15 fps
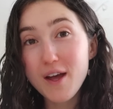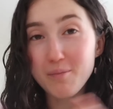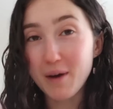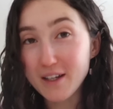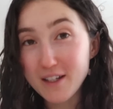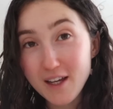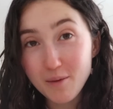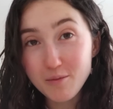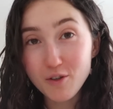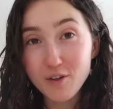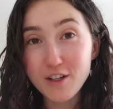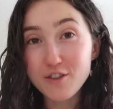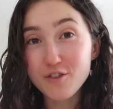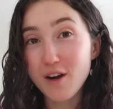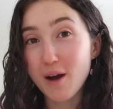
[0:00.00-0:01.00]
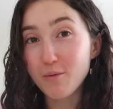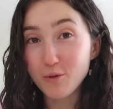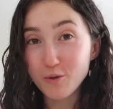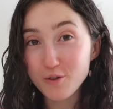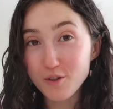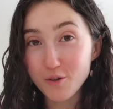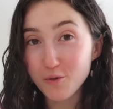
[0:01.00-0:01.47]
My D Ms on Instagram are
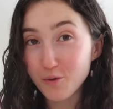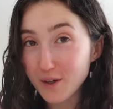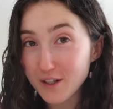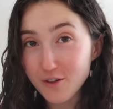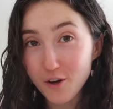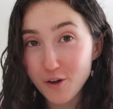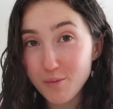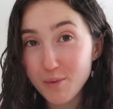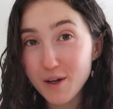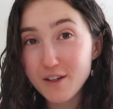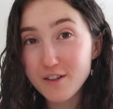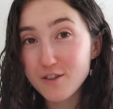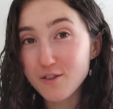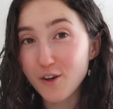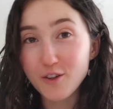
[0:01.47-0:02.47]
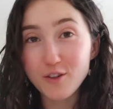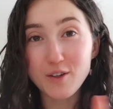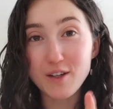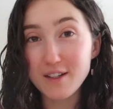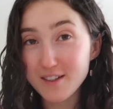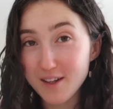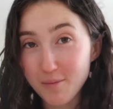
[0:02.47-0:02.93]
also always open, so you
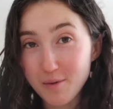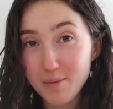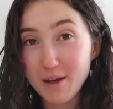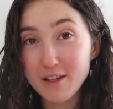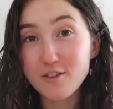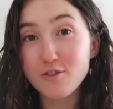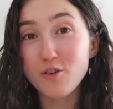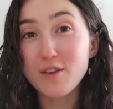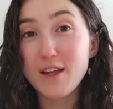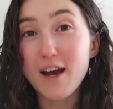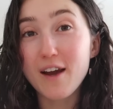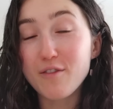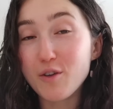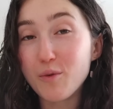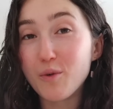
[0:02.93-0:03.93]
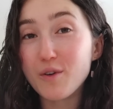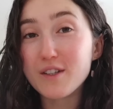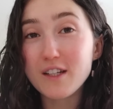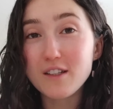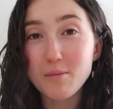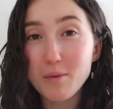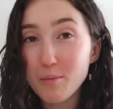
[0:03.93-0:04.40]
can send me a message on there if you want
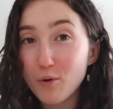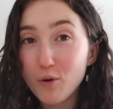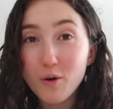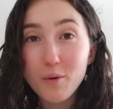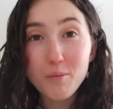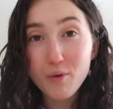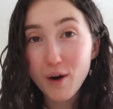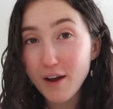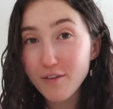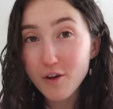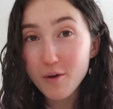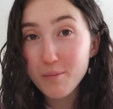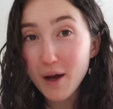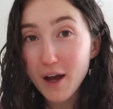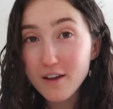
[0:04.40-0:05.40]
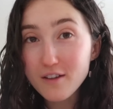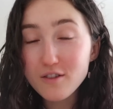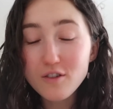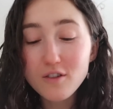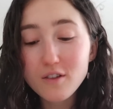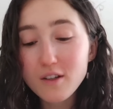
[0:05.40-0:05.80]
it to be more private and personal.